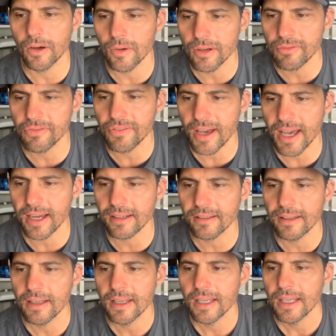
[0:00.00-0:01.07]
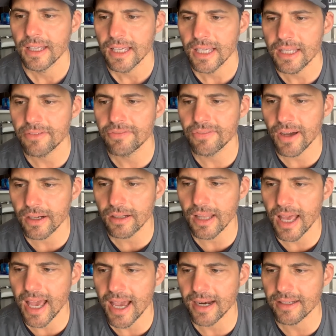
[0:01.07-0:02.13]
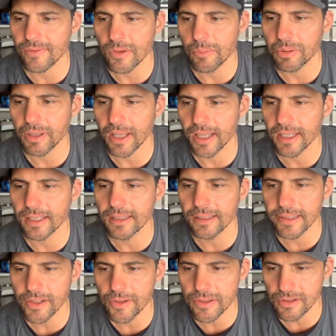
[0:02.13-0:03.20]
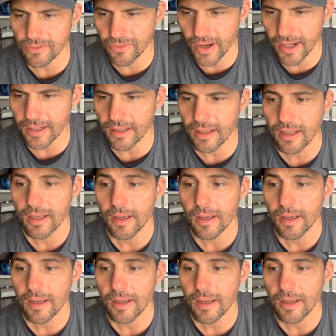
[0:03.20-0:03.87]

In fact, in the final act of the play, Leo is invited